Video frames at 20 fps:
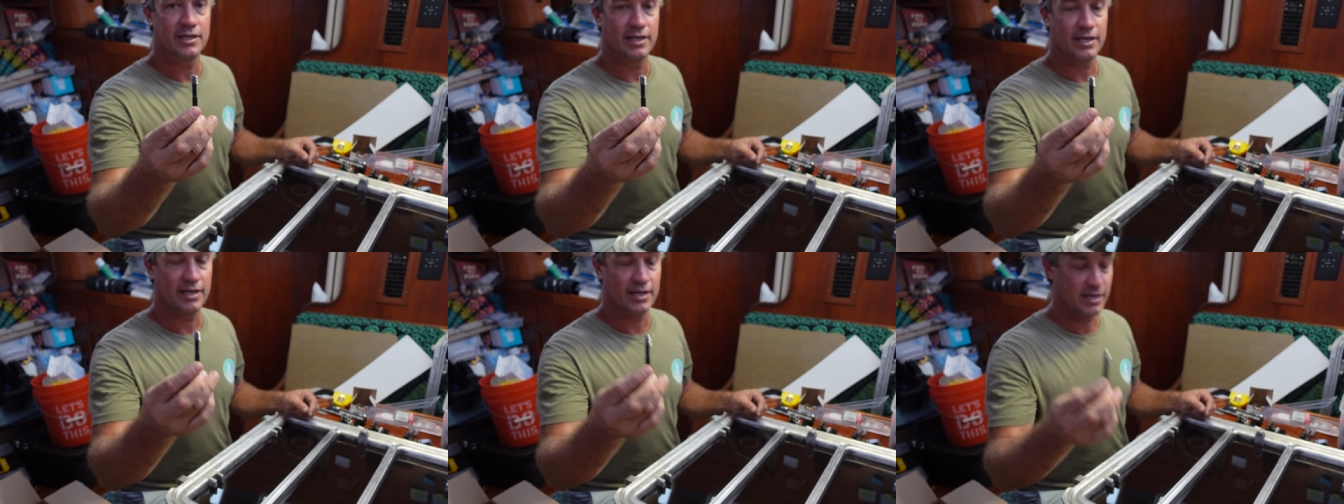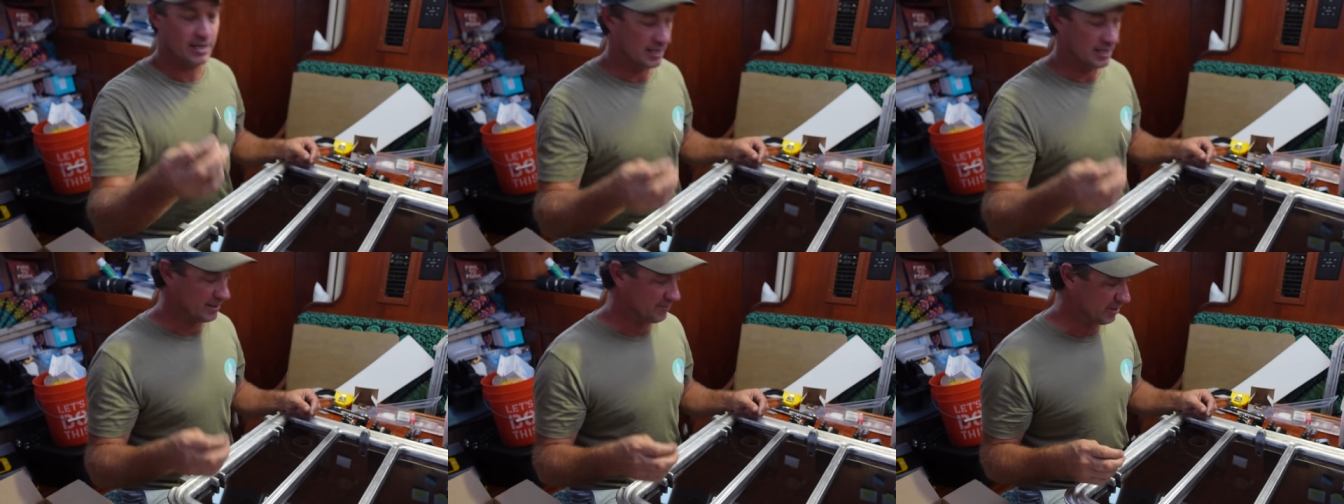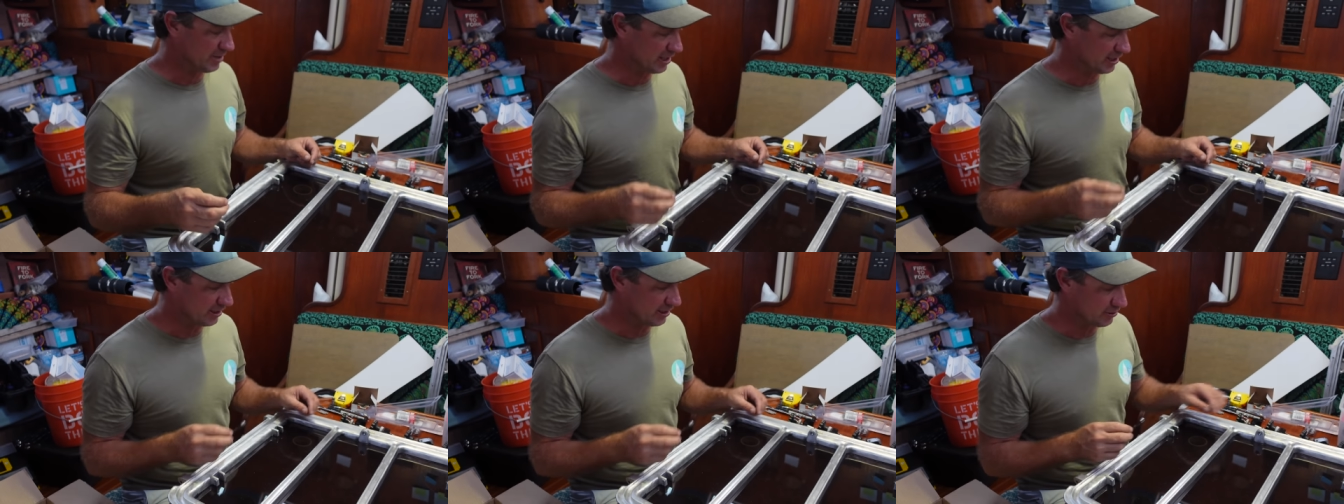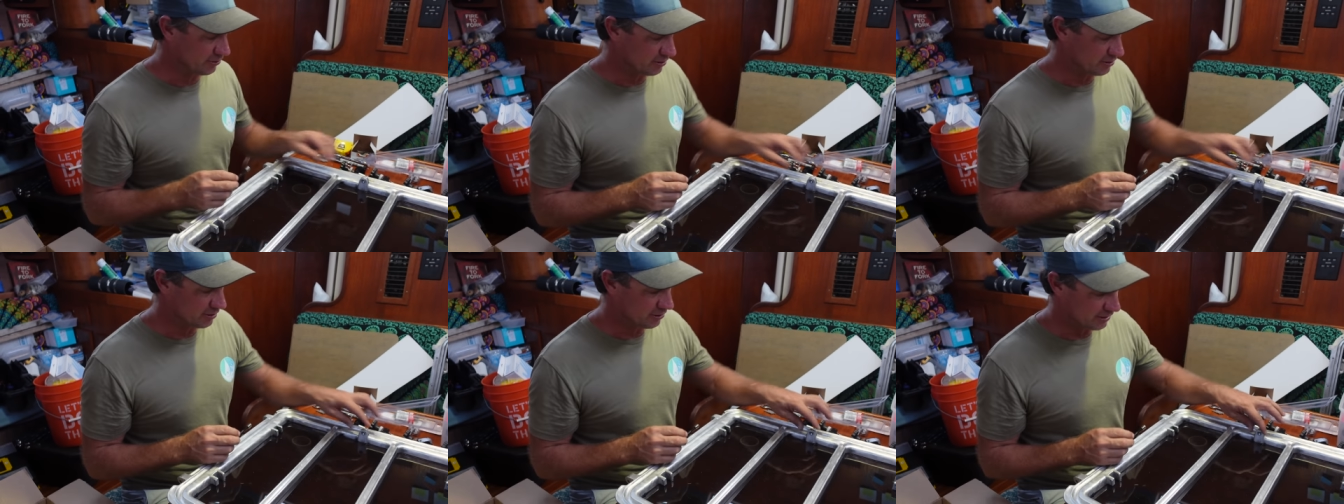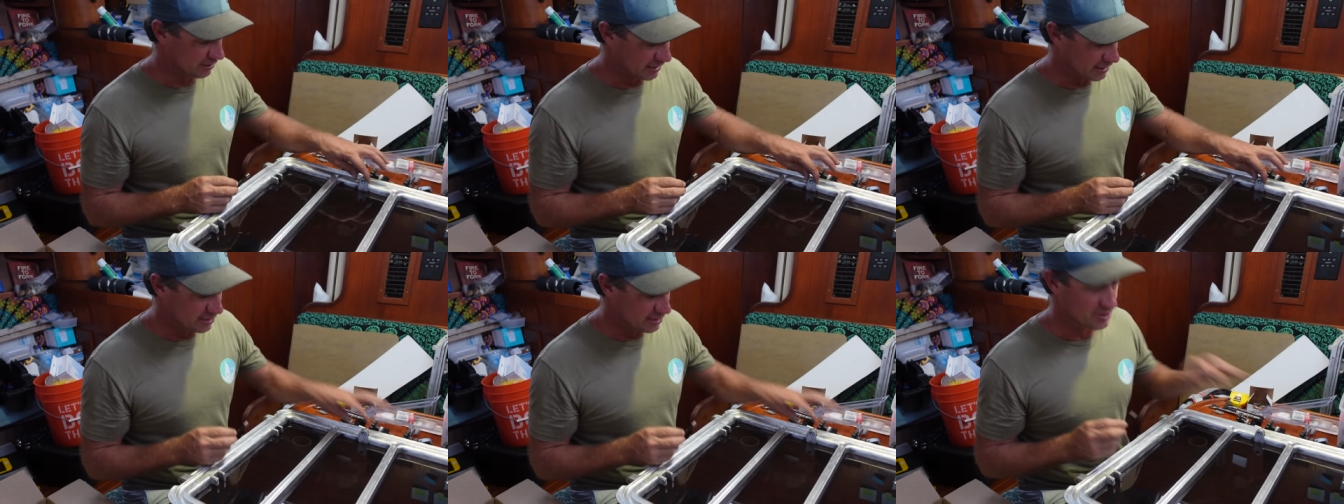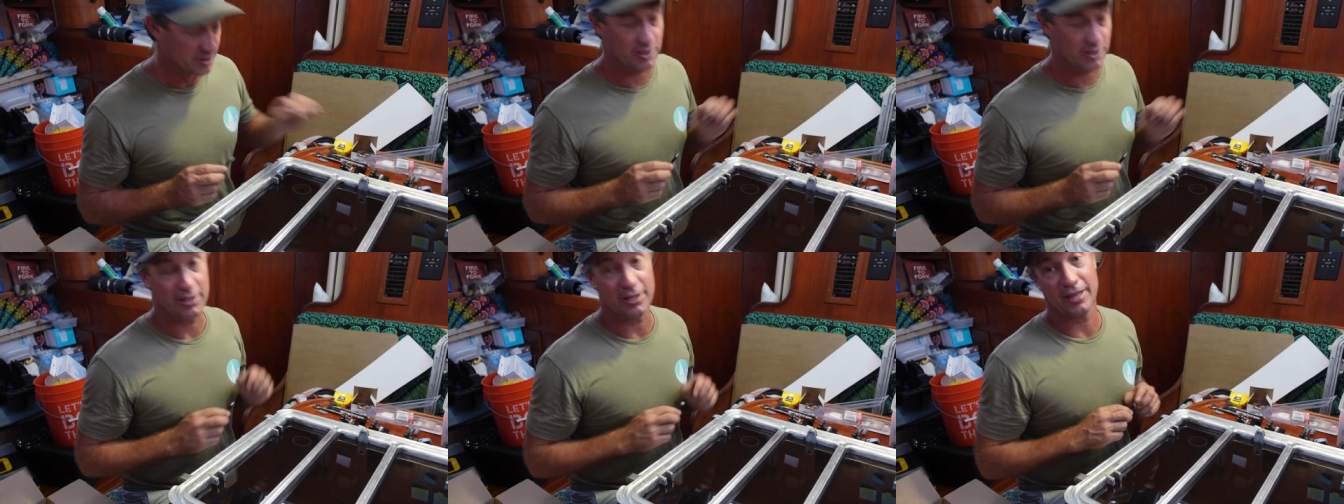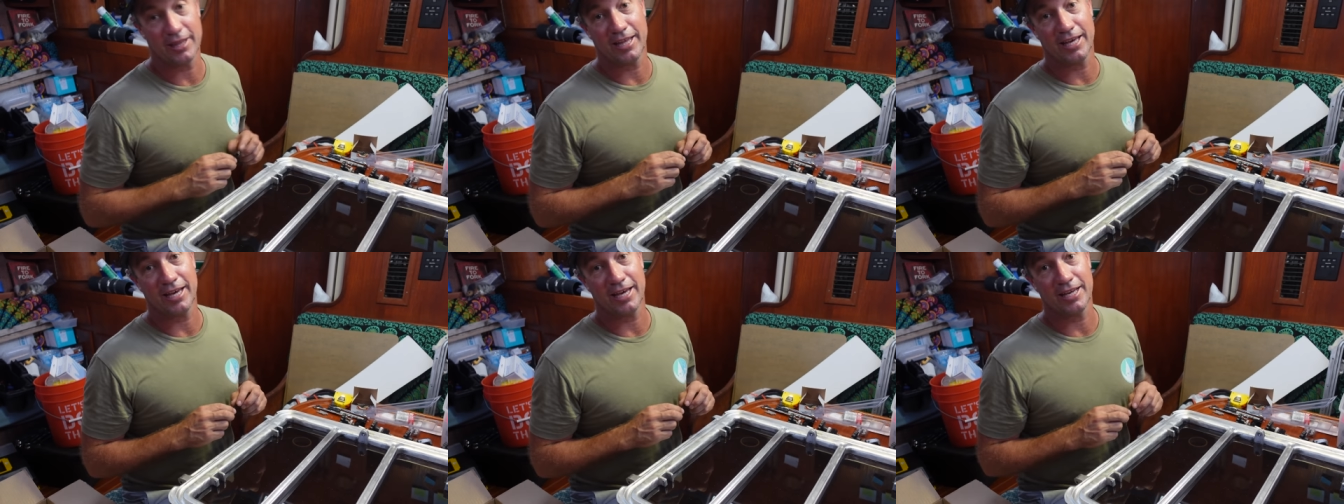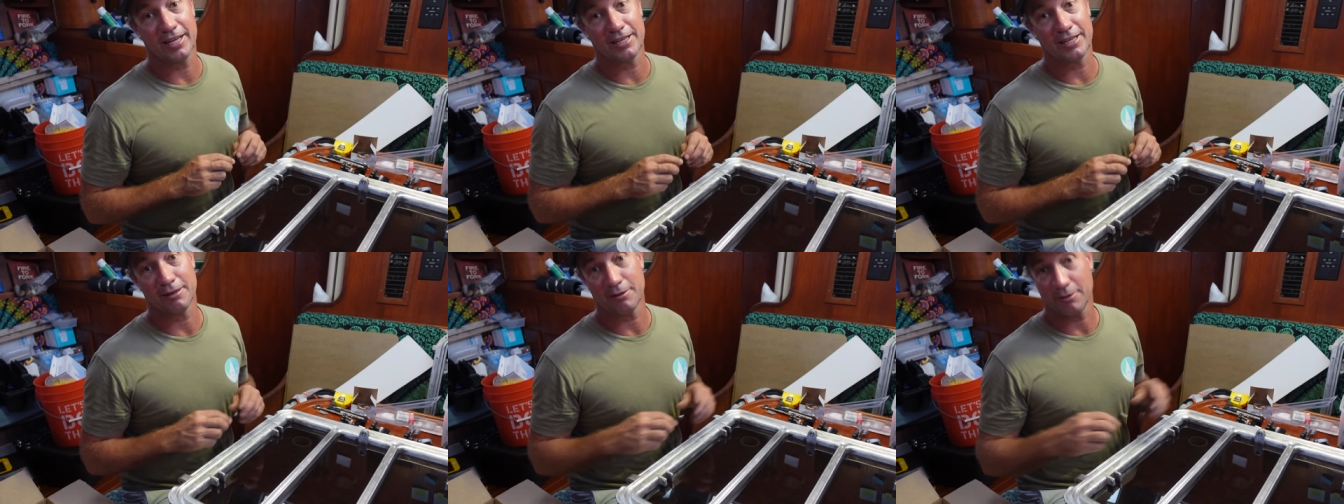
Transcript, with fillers: um, helicoil, insert that,